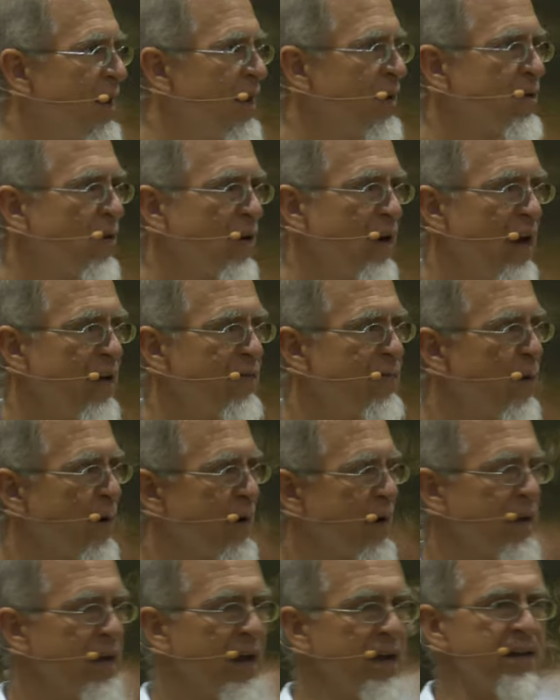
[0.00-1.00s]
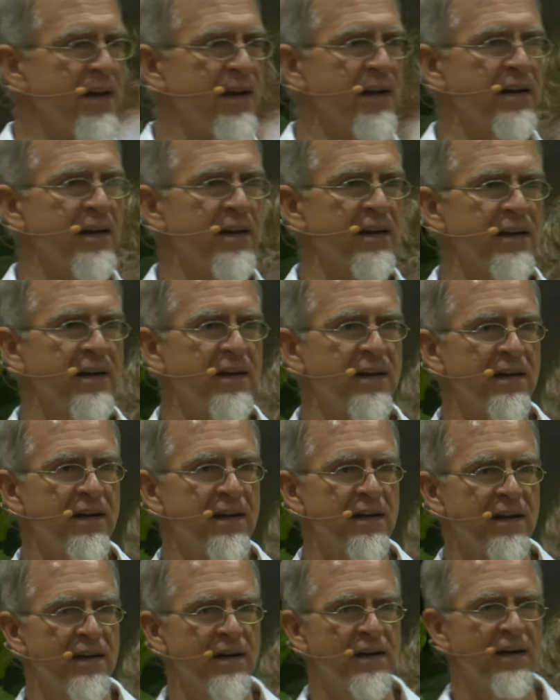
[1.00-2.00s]
to love one another
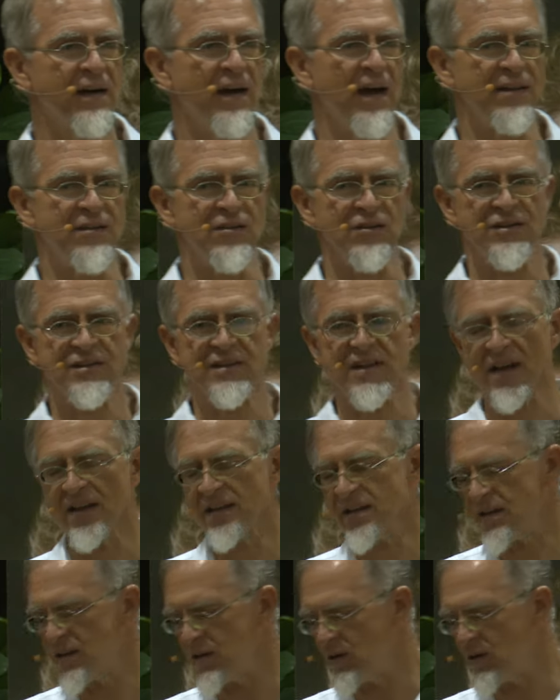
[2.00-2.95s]
and to stand in